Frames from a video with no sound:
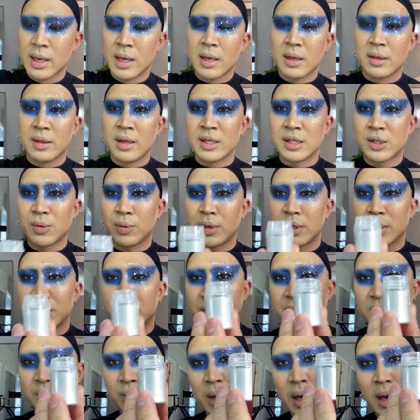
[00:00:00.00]
This one is
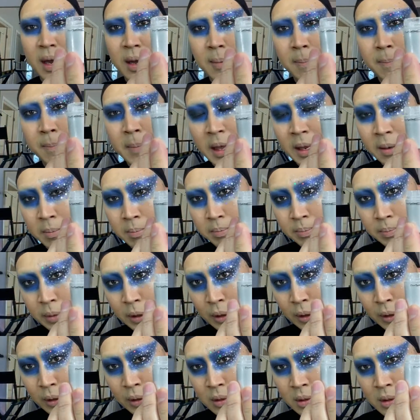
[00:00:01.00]
just in
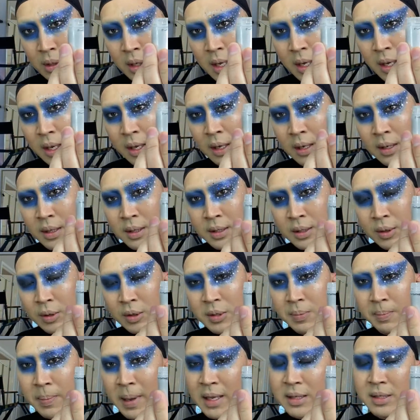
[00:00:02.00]
pearl, so it's
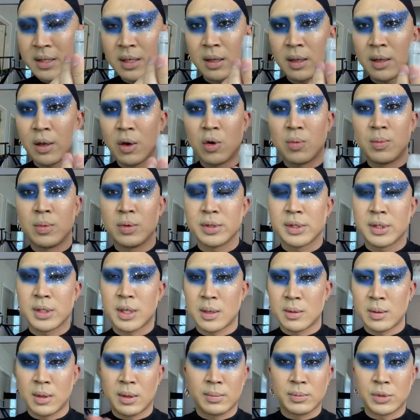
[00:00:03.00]
basically almost
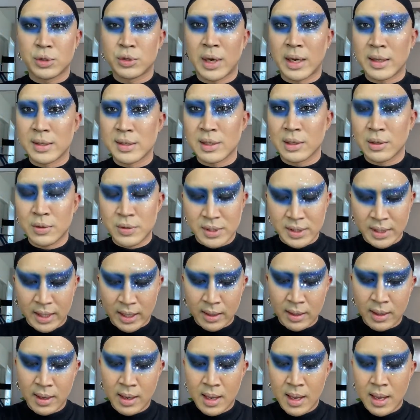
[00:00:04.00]

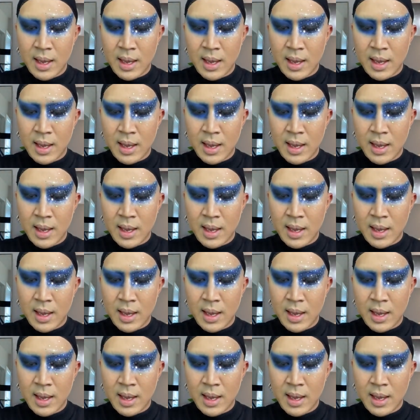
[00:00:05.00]
translucent.